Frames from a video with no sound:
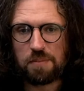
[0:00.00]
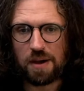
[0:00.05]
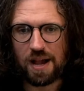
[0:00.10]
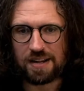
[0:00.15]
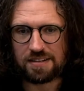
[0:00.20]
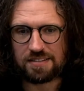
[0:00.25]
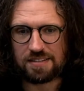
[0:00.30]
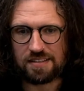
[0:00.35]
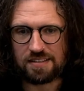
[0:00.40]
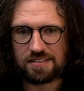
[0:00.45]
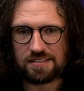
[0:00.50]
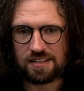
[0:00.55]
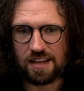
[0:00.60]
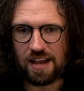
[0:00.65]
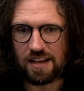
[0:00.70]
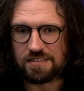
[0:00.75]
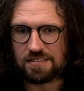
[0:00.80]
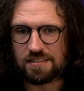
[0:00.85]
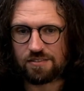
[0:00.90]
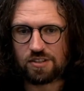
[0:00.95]
back to this,
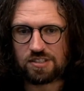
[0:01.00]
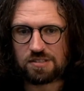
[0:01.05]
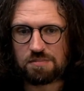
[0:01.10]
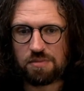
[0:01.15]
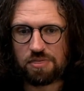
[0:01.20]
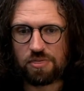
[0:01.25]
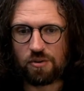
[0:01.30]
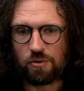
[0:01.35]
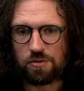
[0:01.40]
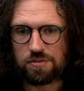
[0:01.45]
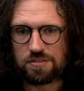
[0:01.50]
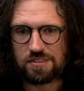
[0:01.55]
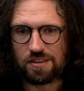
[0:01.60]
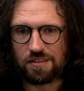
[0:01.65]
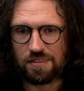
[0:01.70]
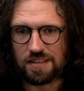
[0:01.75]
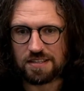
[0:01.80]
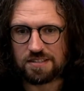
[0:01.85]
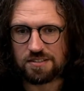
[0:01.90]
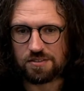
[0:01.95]
guys, because I've got some thoughts
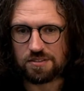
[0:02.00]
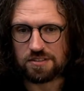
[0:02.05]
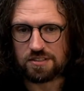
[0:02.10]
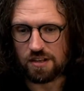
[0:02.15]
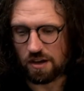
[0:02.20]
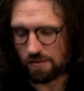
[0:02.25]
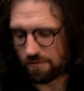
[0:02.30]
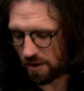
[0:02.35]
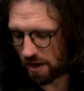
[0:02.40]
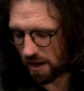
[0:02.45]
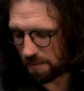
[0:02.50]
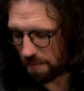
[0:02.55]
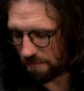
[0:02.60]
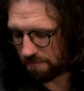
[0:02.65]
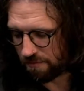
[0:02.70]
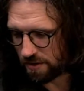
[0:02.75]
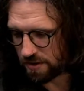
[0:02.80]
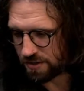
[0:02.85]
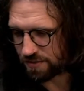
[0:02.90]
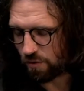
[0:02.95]
on this sort of stuff.
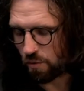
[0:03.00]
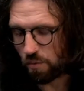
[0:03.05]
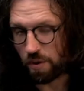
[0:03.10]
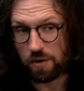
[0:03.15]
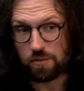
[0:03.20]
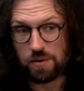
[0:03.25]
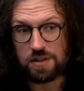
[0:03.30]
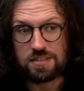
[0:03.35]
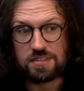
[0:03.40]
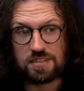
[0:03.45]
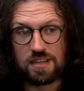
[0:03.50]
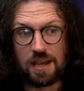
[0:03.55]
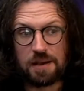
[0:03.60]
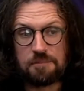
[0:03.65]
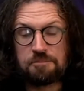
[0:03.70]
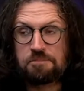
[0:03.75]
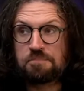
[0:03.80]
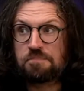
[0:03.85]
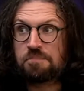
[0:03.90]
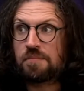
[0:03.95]
But first of all, what I will
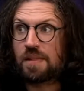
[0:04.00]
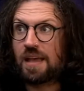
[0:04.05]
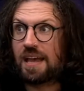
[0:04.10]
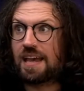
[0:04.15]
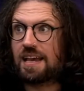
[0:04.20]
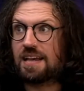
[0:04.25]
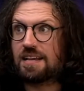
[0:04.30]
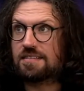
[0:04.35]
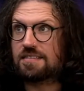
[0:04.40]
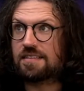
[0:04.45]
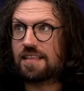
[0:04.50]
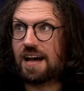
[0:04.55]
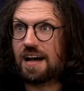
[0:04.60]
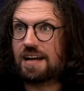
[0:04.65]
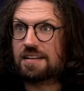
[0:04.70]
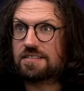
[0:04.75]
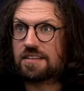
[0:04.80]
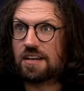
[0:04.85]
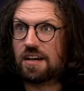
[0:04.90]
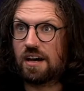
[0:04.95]
say is
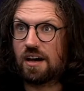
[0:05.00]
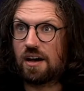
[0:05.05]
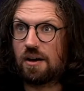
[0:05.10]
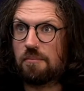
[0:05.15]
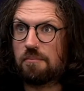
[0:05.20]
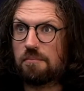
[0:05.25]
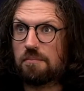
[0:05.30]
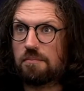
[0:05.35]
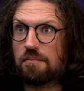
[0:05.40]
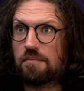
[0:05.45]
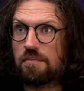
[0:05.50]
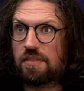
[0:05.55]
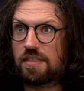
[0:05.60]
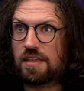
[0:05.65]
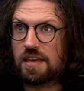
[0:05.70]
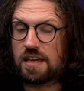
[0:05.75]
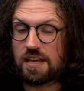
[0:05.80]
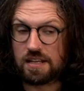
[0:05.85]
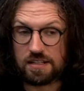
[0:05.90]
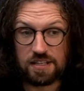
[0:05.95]
that
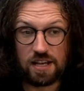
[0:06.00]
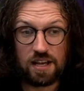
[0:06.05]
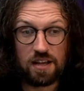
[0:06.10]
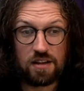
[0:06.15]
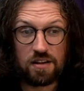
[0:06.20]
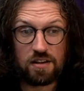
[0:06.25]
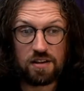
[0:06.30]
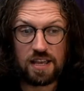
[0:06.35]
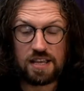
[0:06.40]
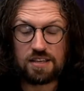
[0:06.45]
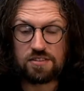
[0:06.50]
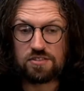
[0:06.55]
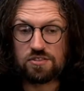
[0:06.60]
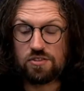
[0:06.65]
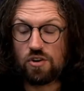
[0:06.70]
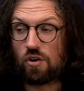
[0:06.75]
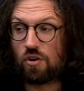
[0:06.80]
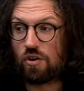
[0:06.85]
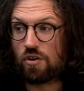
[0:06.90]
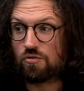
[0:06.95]
the guitar is
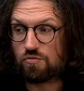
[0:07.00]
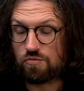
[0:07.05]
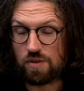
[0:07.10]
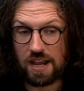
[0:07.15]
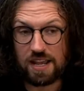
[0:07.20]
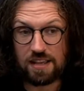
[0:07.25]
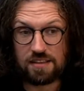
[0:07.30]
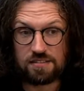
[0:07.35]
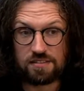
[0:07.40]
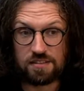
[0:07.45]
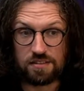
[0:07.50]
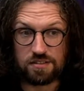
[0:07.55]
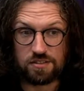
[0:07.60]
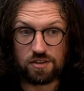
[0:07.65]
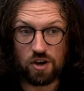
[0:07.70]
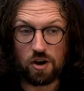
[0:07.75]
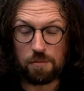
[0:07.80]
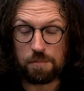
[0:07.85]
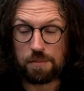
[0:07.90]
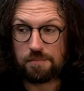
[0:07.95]
not a race to the
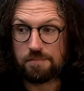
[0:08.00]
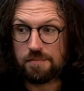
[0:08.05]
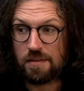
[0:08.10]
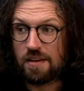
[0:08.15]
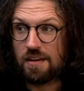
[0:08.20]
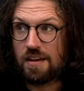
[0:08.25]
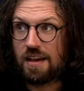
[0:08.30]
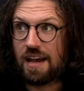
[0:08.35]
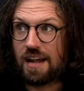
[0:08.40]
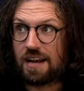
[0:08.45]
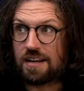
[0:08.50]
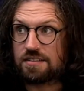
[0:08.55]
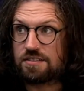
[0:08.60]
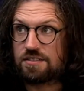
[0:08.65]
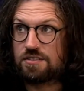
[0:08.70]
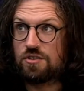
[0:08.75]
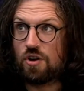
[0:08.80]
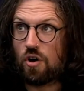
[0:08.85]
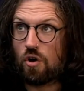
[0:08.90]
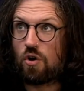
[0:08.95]
top. And
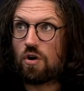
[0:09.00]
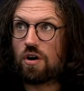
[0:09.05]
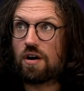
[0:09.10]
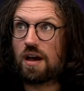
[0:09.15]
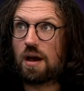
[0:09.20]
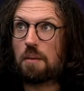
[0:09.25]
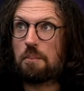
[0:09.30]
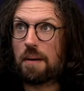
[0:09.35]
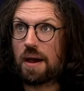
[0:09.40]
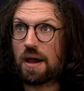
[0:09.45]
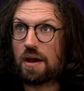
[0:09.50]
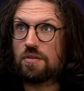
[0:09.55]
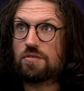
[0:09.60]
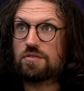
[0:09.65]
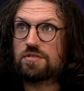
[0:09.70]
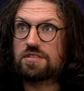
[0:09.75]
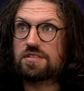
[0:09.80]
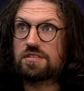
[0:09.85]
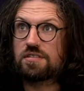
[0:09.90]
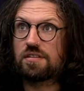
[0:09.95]
it's not
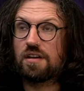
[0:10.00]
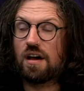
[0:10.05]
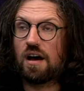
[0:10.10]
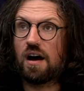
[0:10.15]
about